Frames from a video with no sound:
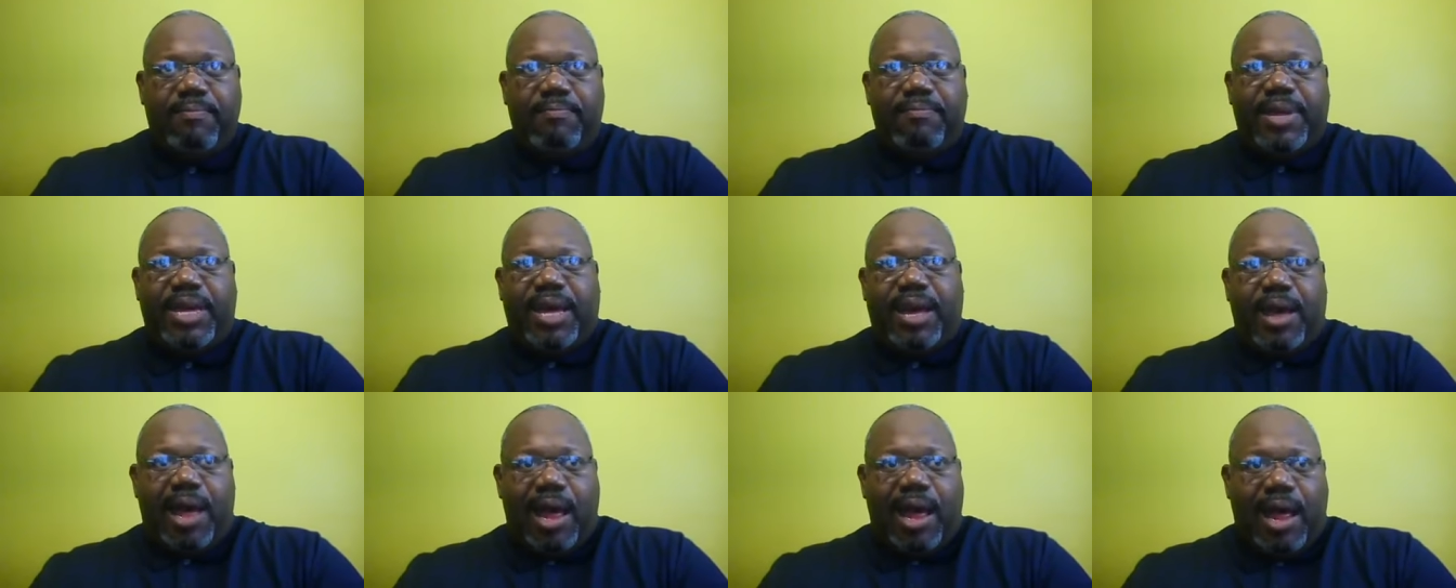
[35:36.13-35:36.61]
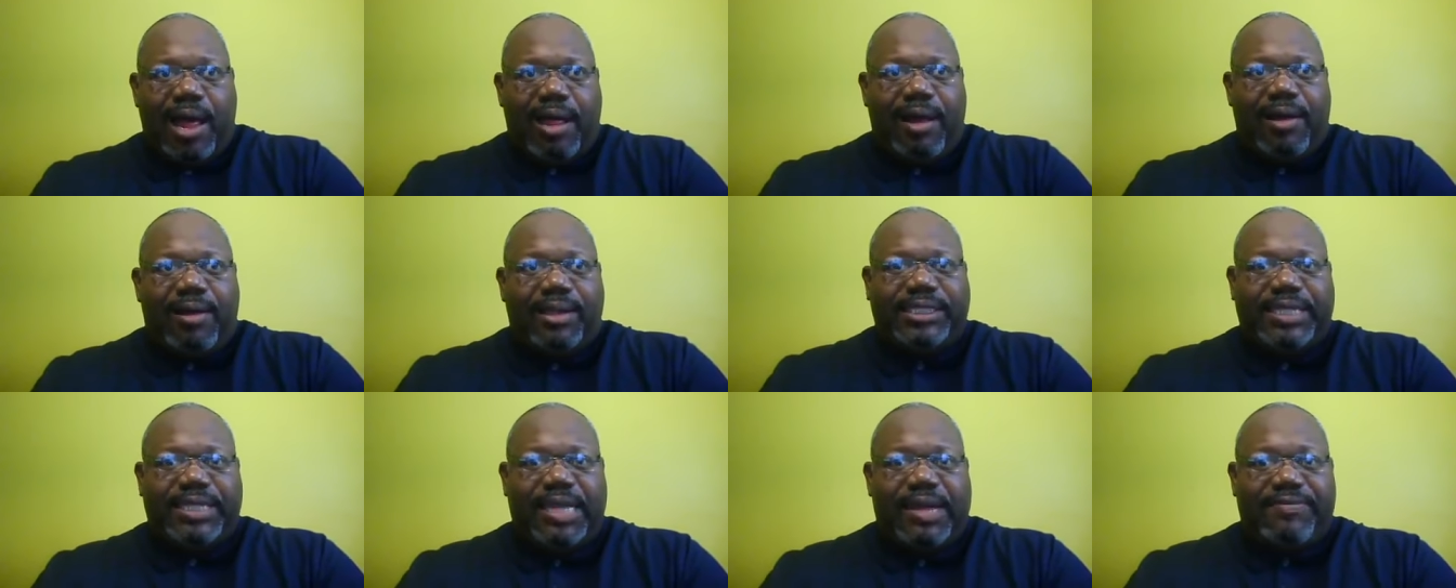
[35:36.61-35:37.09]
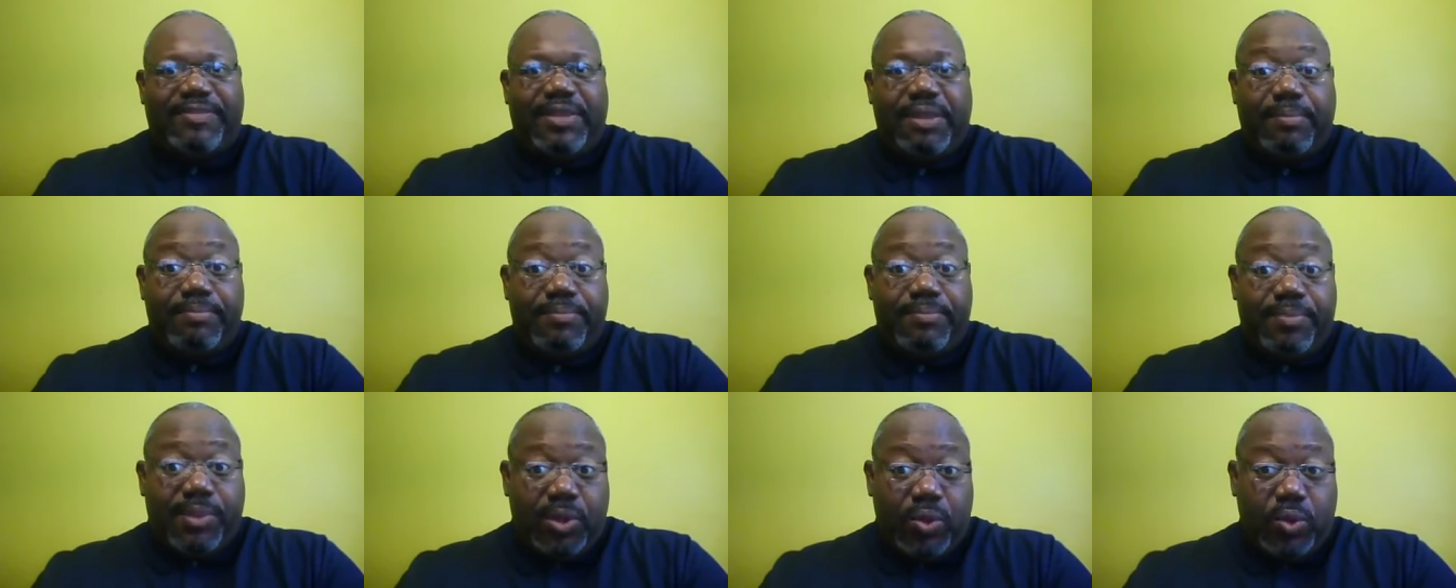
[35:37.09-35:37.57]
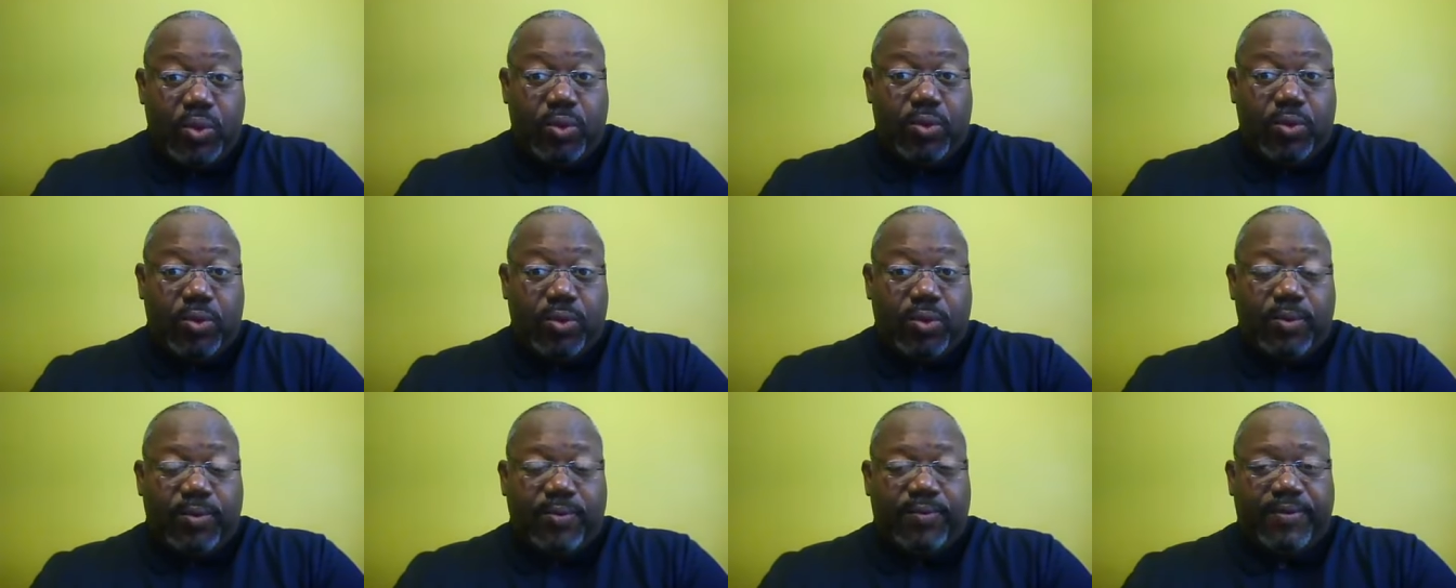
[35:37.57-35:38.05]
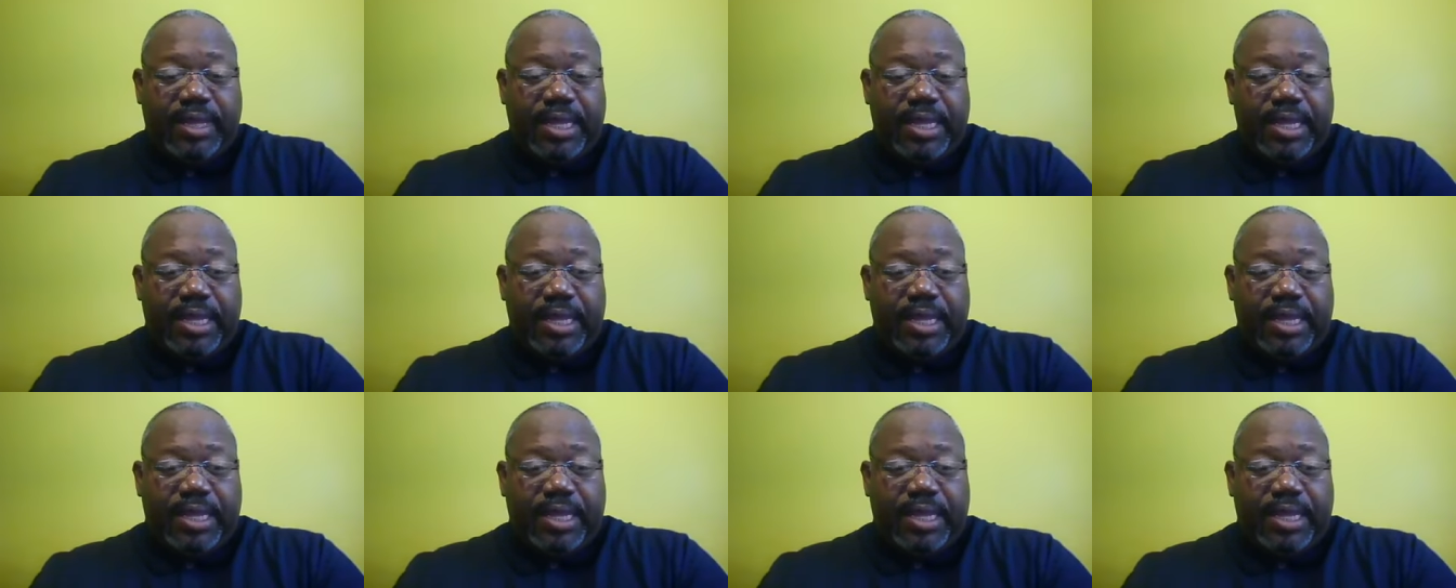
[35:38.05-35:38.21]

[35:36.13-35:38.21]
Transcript: because of the move